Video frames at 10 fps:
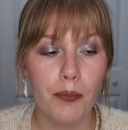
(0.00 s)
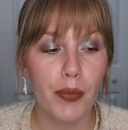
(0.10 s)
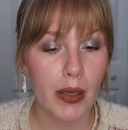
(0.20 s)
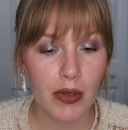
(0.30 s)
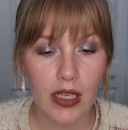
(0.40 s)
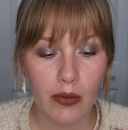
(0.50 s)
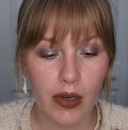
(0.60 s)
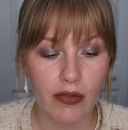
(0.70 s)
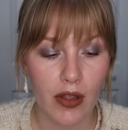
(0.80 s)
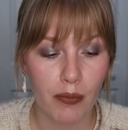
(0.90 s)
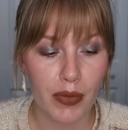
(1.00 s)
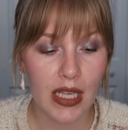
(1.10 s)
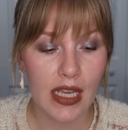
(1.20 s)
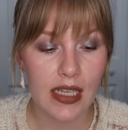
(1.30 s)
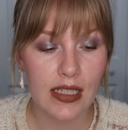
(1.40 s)
But I'm going to get rid of them
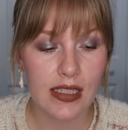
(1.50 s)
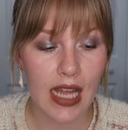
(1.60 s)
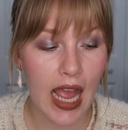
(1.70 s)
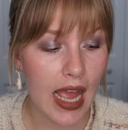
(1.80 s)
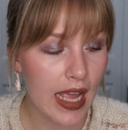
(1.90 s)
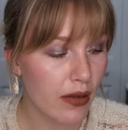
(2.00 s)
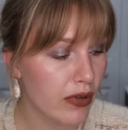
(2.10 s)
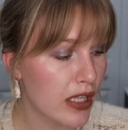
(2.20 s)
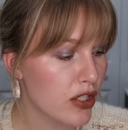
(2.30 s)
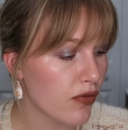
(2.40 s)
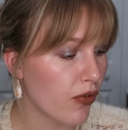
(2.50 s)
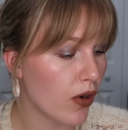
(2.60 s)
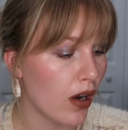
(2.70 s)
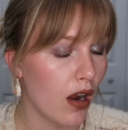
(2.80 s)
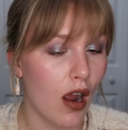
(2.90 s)
because I reach
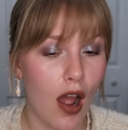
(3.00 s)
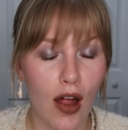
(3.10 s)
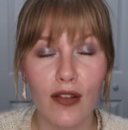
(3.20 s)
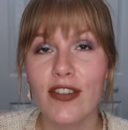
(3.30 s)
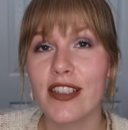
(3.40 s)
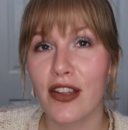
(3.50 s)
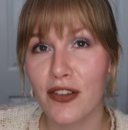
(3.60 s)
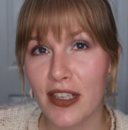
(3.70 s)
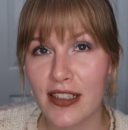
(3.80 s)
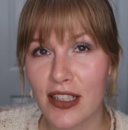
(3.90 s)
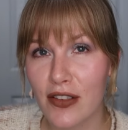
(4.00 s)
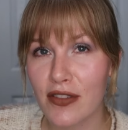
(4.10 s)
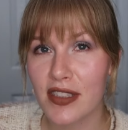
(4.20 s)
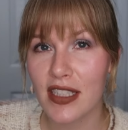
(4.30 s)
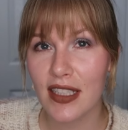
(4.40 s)
for all of these other things that
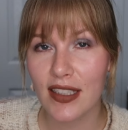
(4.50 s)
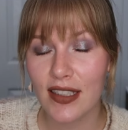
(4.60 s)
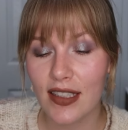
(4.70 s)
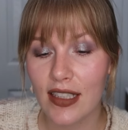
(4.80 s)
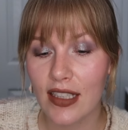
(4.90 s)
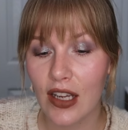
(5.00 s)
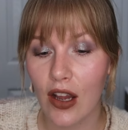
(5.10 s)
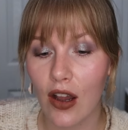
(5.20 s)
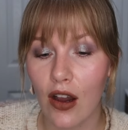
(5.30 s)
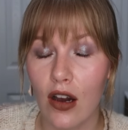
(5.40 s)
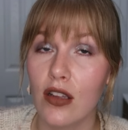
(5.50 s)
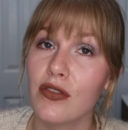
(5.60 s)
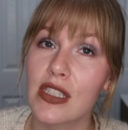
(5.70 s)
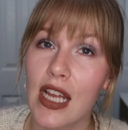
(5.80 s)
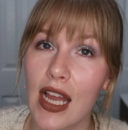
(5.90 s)
you've seen all
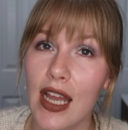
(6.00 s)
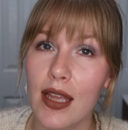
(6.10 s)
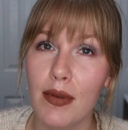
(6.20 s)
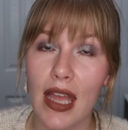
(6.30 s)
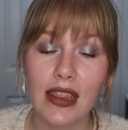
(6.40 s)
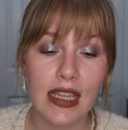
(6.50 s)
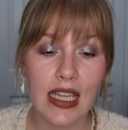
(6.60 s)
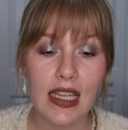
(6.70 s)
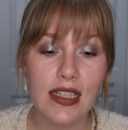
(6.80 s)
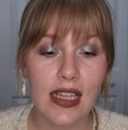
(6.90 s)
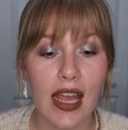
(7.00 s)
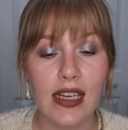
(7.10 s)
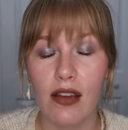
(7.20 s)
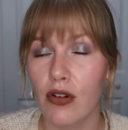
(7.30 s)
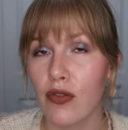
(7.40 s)
of the time, and these I
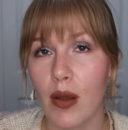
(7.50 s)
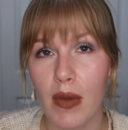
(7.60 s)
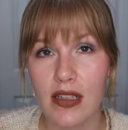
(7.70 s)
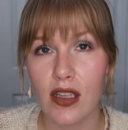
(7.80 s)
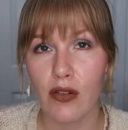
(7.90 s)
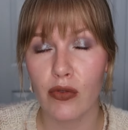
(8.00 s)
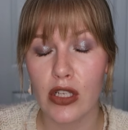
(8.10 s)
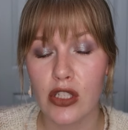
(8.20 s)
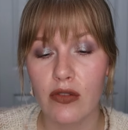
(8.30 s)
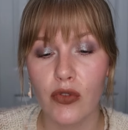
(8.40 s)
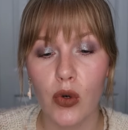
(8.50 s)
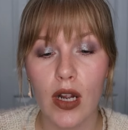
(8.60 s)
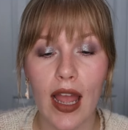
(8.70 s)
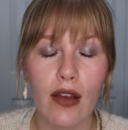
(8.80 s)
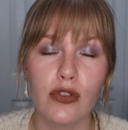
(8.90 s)
never find myself reaching for.
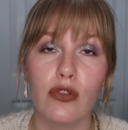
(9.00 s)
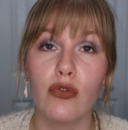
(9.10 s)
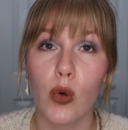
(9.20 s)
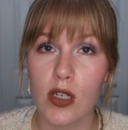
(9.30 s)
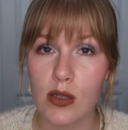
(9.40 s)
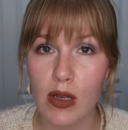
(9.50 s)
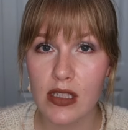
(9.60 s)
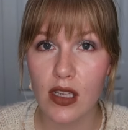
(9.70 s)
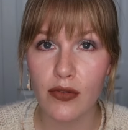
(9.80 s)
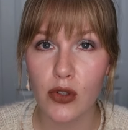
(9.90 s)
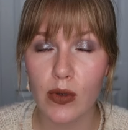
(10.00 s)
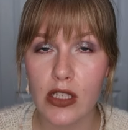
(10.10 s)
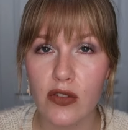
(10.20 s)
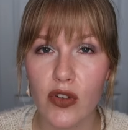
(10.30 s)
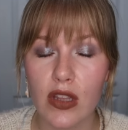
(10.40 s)
I have to force myself to
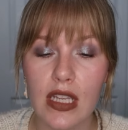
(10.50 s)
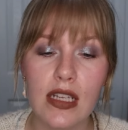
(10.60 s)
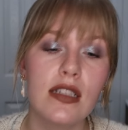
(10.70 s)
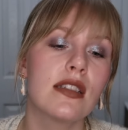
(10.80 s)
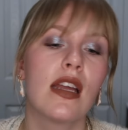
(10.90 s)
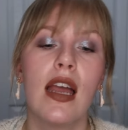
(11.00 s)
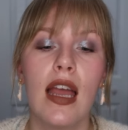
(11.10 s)
reach for these,